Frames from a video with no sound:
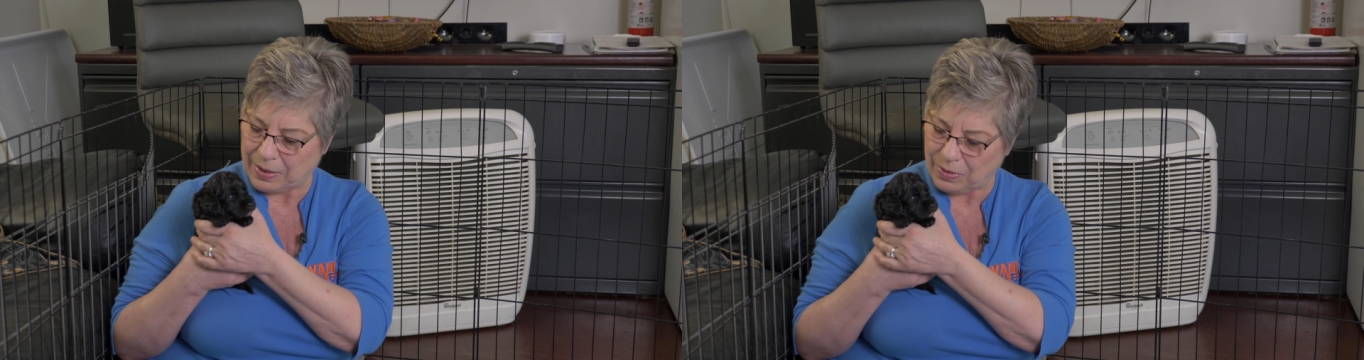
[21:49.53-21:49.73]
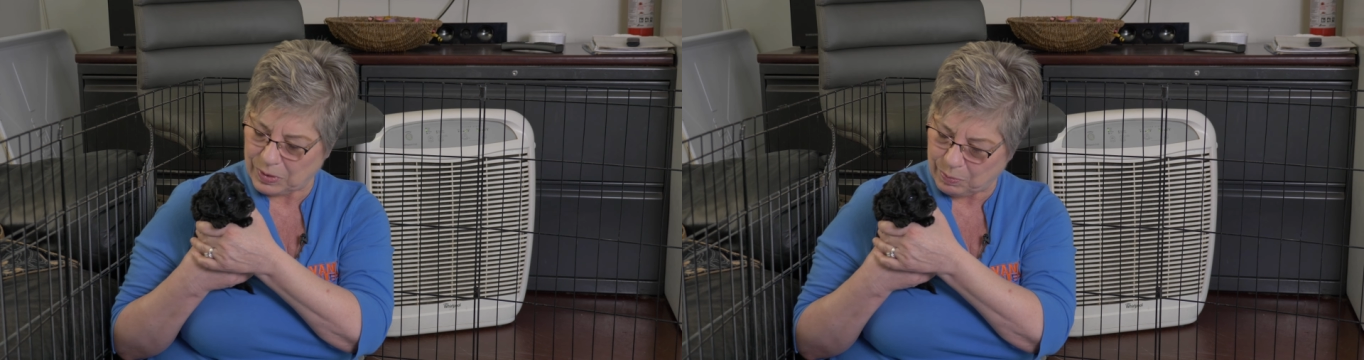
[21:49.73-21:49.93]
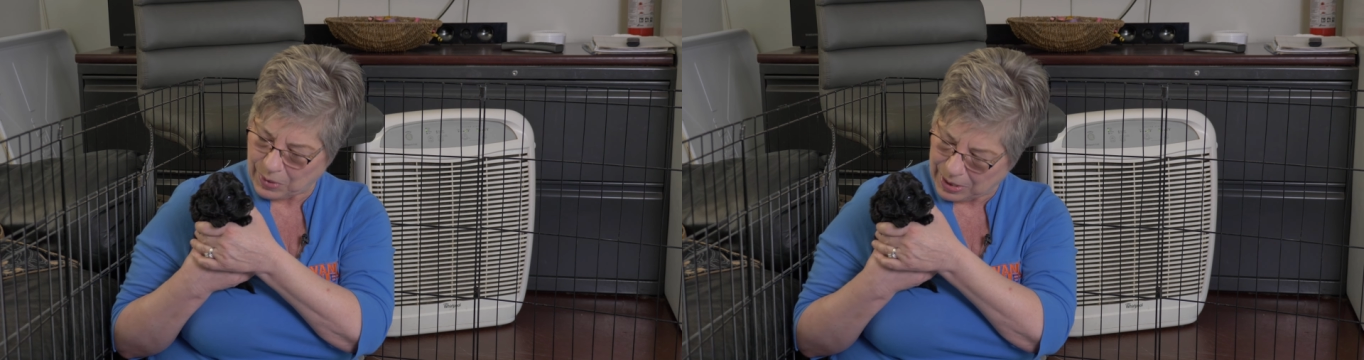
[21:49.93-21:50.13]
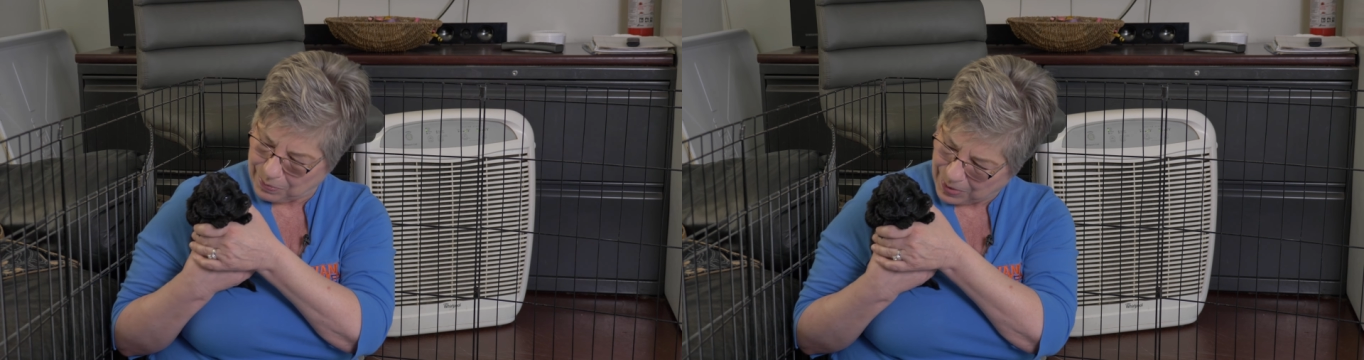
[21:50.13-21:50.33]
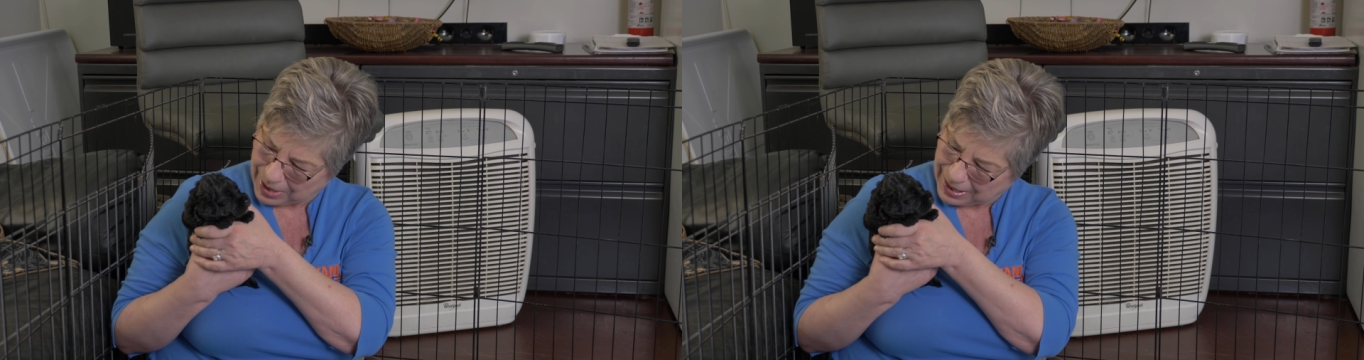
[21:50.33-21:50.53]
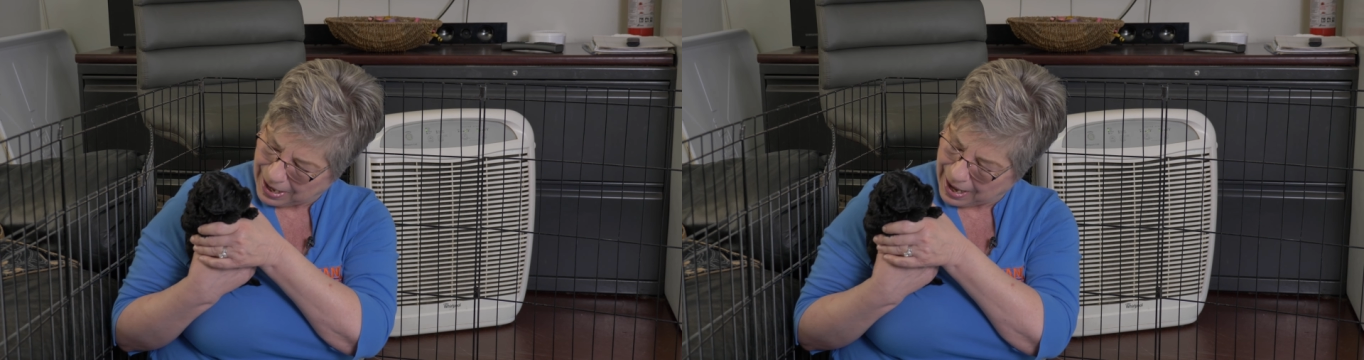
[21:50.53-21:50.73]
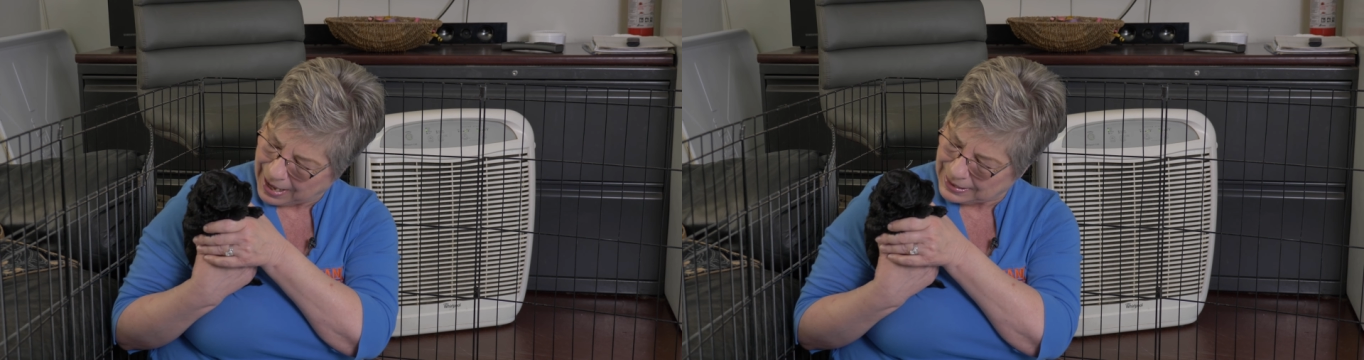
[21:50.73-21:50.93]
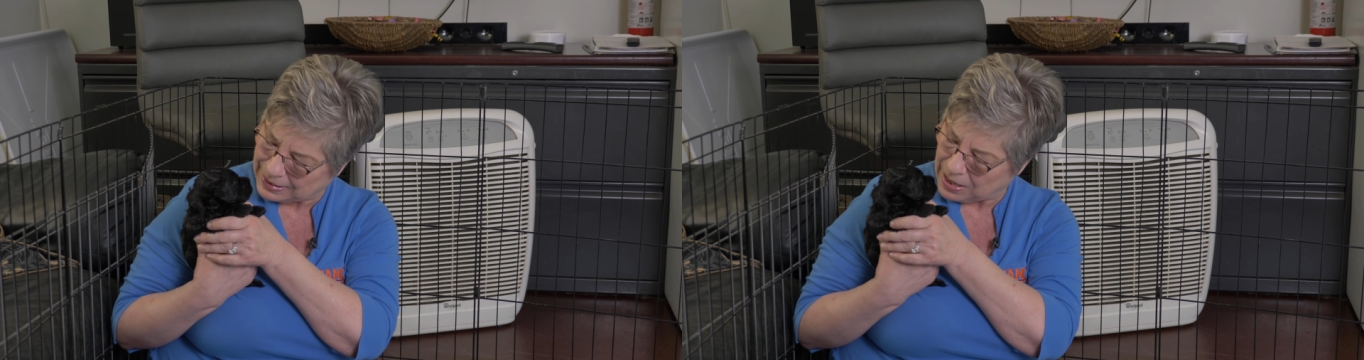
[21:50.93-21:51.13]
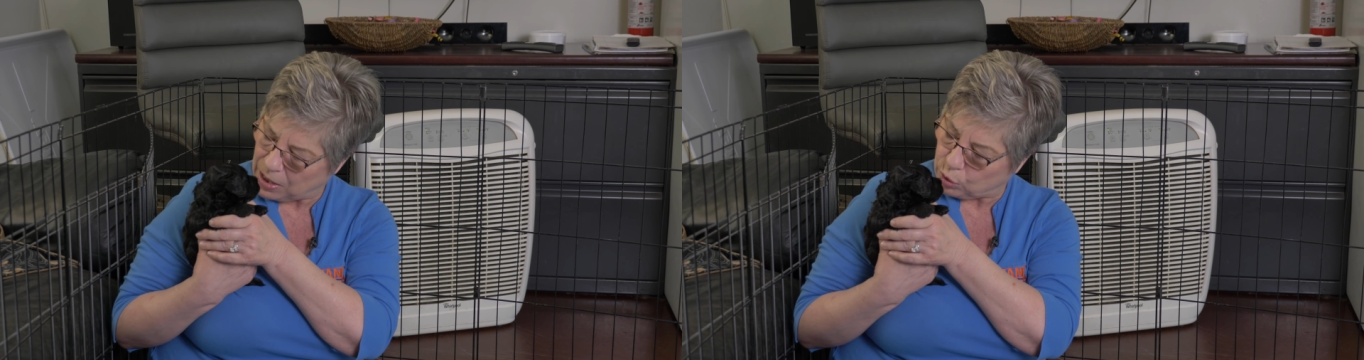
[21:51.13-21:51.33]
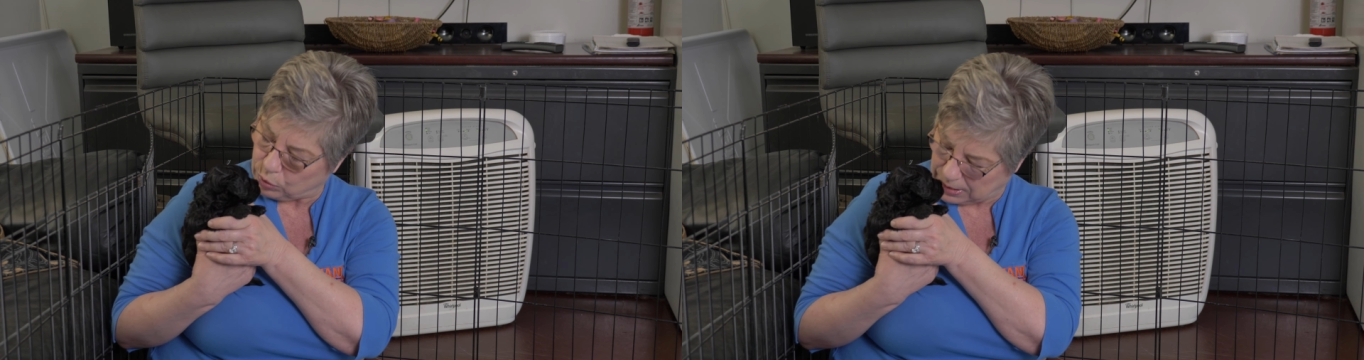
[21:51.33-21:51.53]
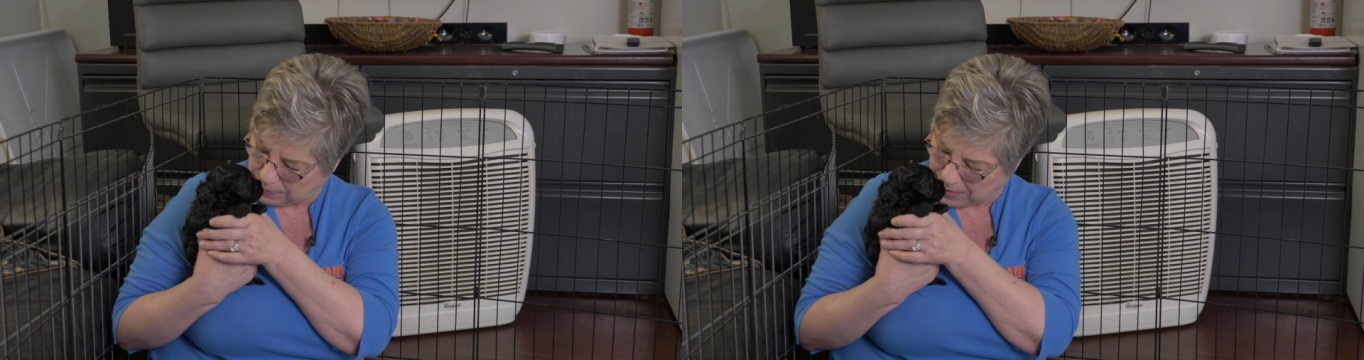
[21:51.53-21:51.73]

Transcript: and those bright, bright eyes. You just